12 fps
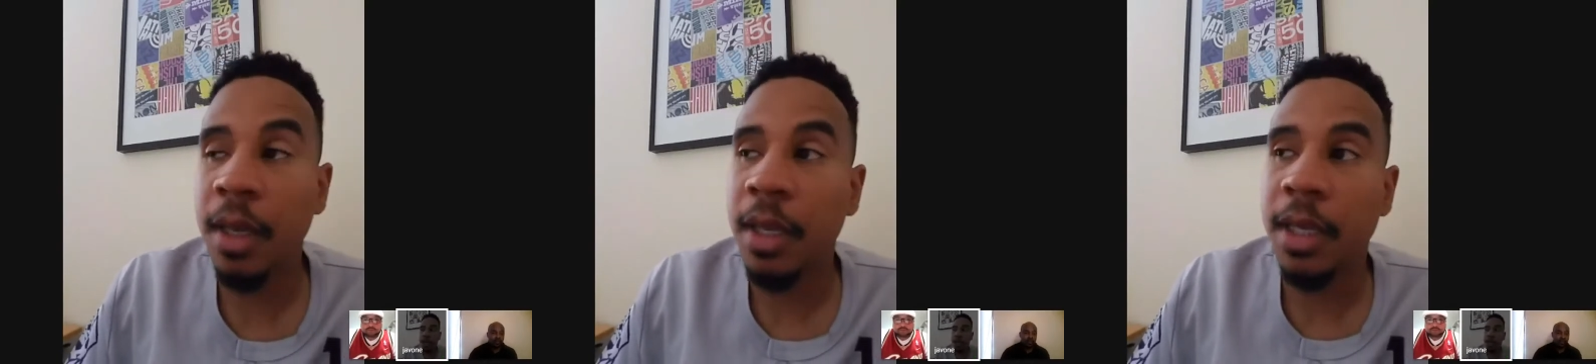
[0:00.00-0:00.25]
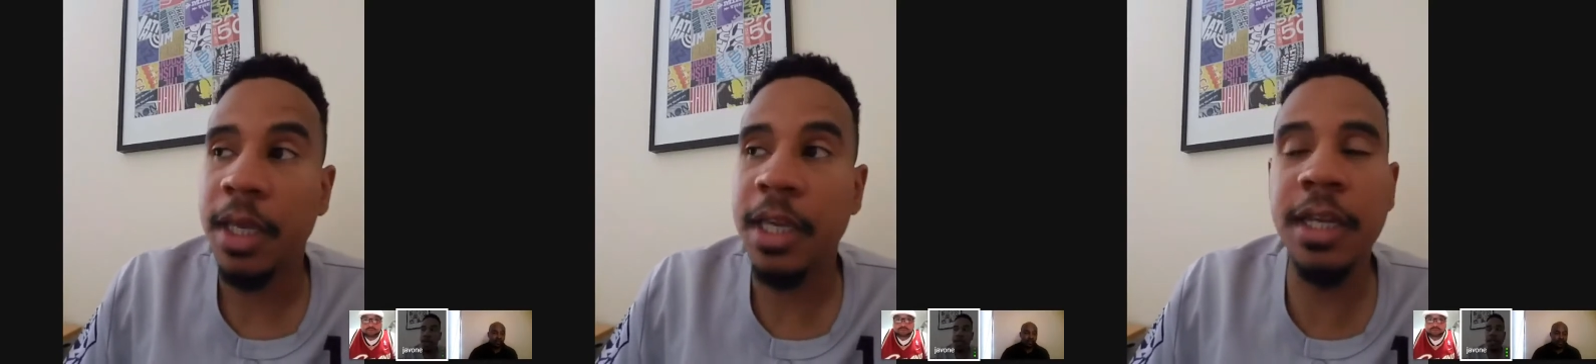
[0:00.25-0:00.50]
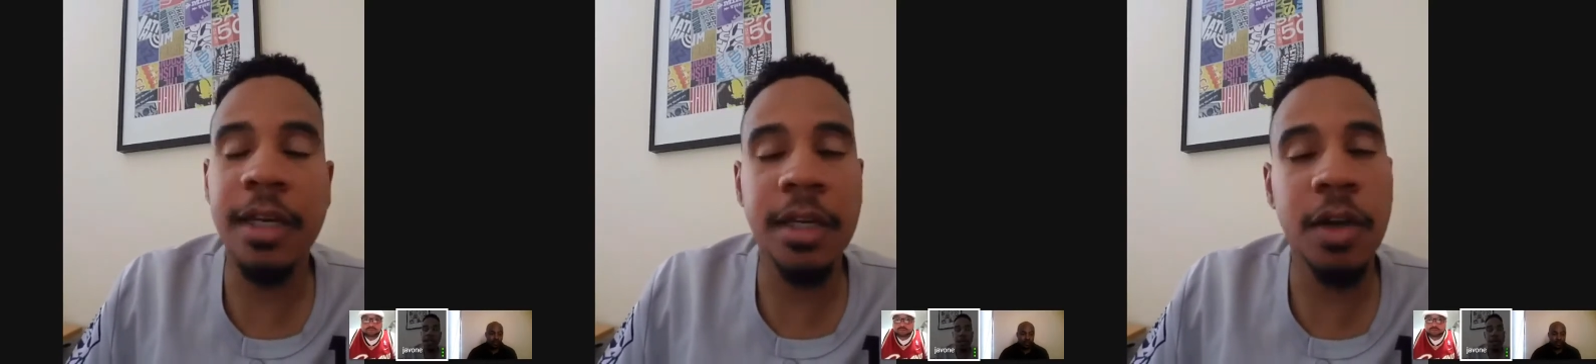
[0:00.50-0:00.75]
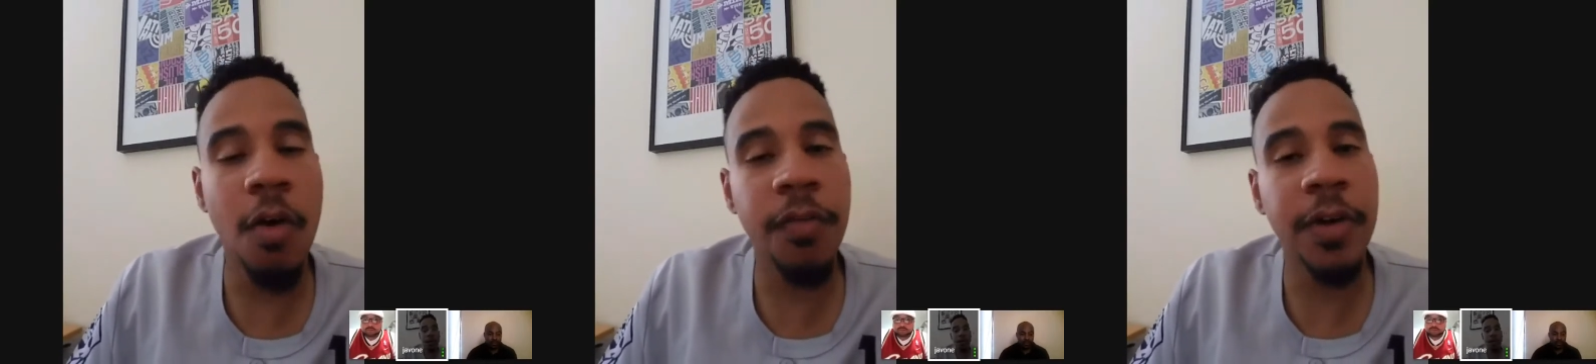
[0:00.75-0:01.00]
He
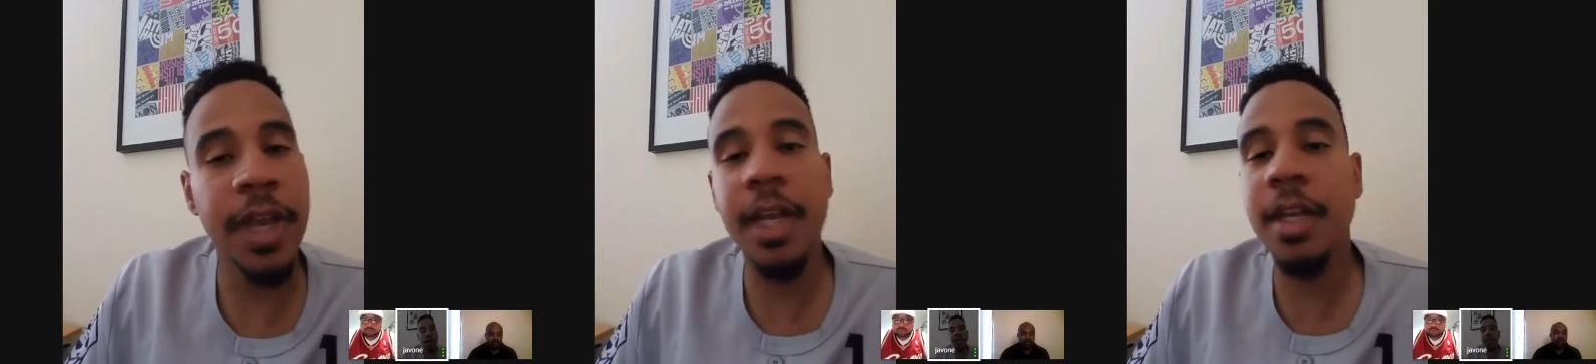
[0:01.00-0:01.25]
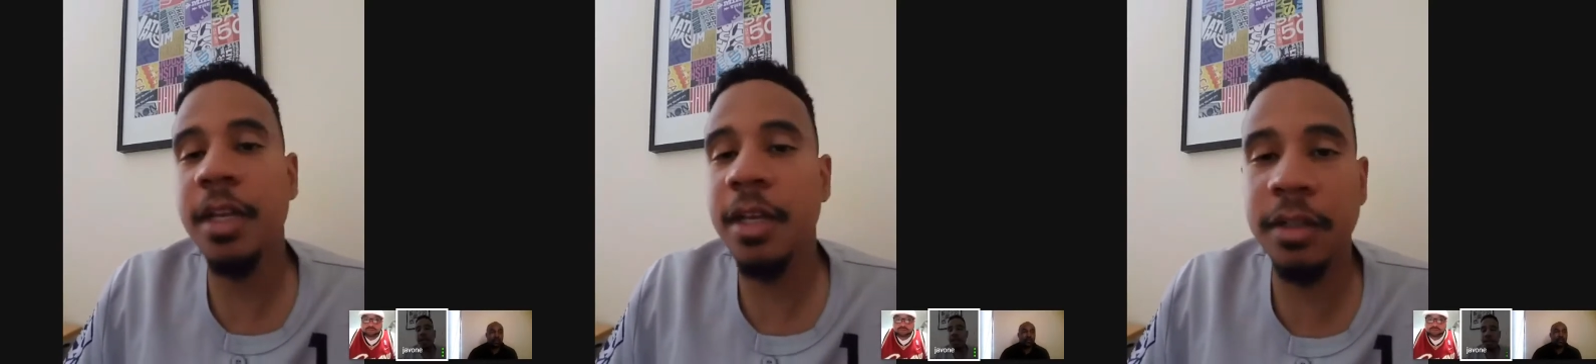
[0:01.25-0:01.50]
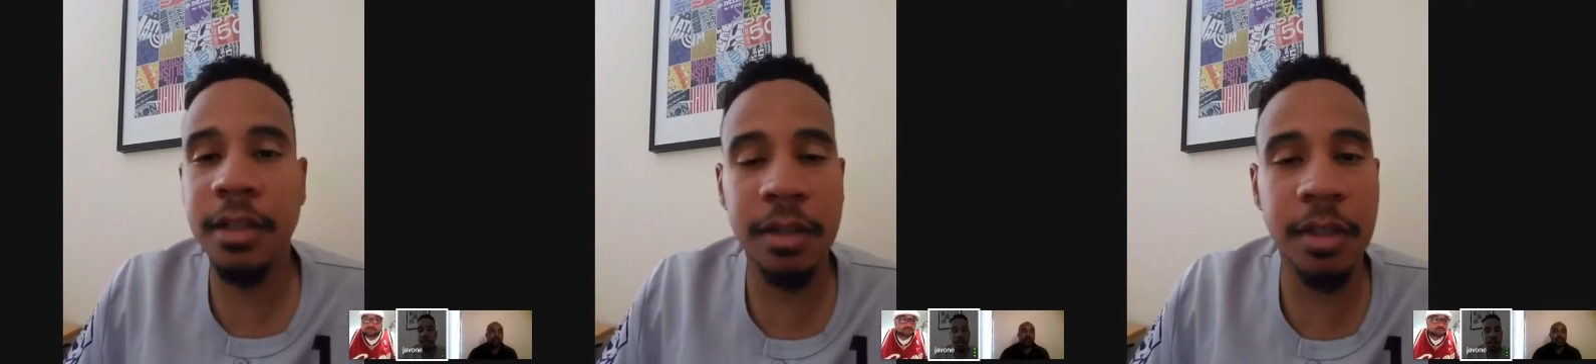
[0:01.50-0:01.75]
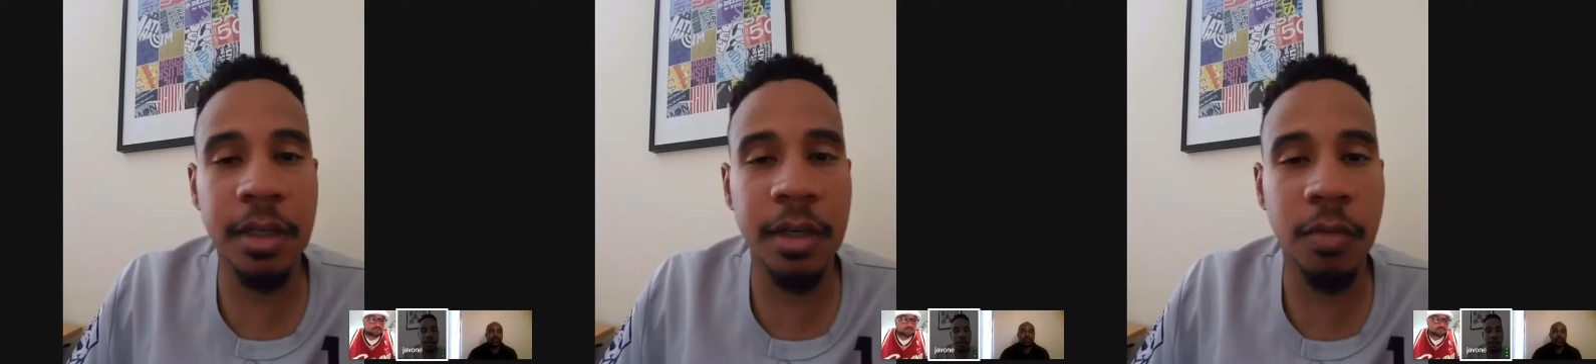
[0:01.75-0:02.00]
didn't go for any of
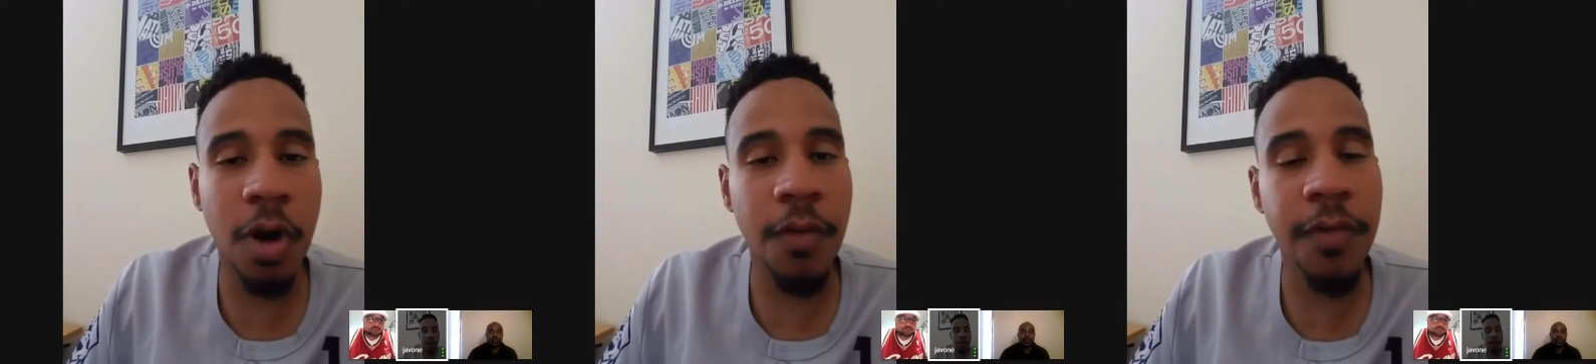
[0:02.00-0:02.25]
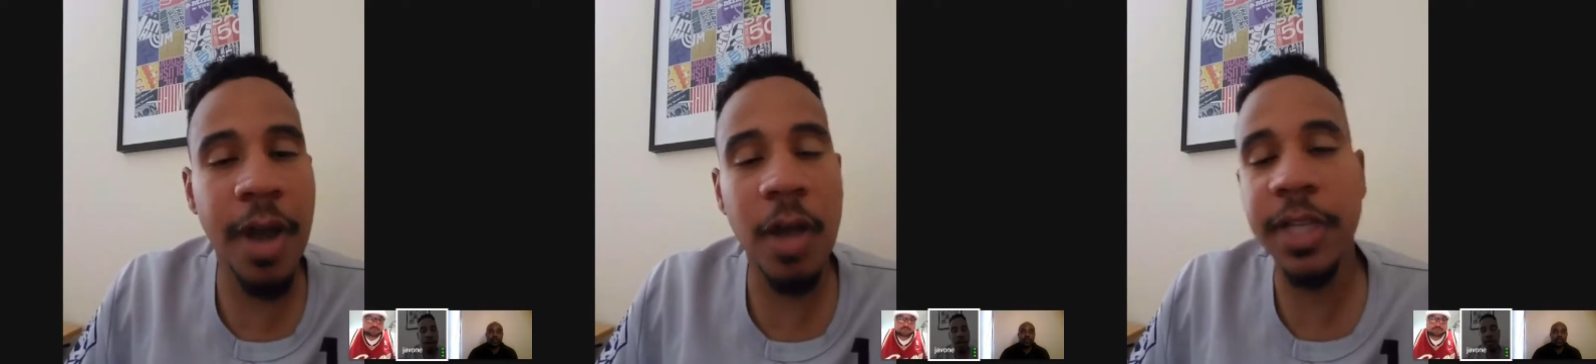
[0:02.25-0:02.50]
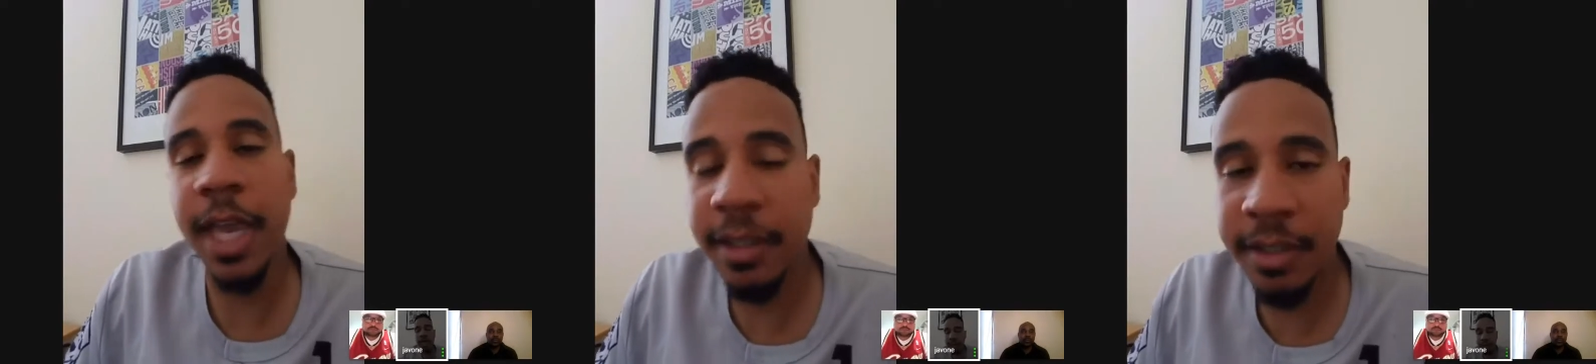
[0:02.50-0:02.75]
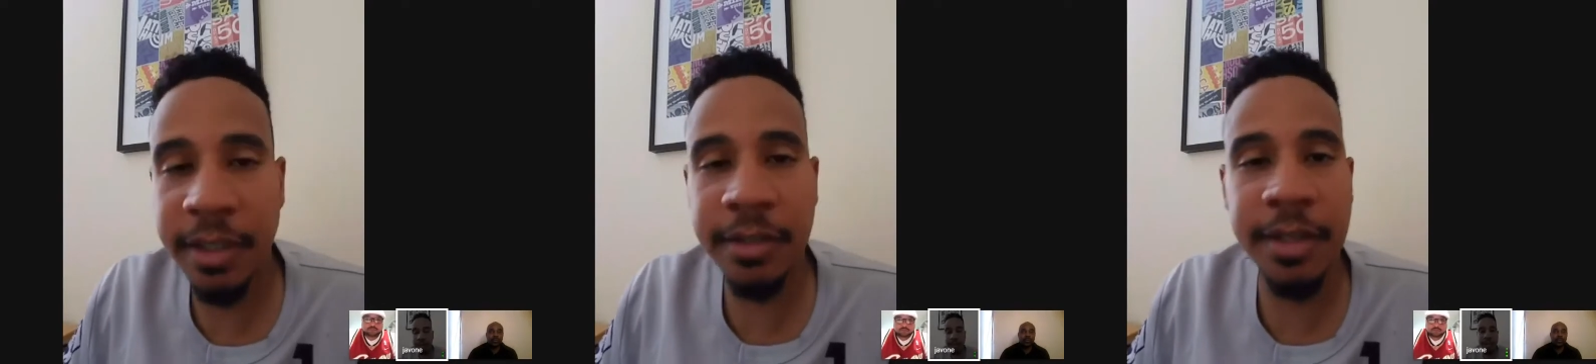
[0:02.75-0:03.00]
the roughhouse antics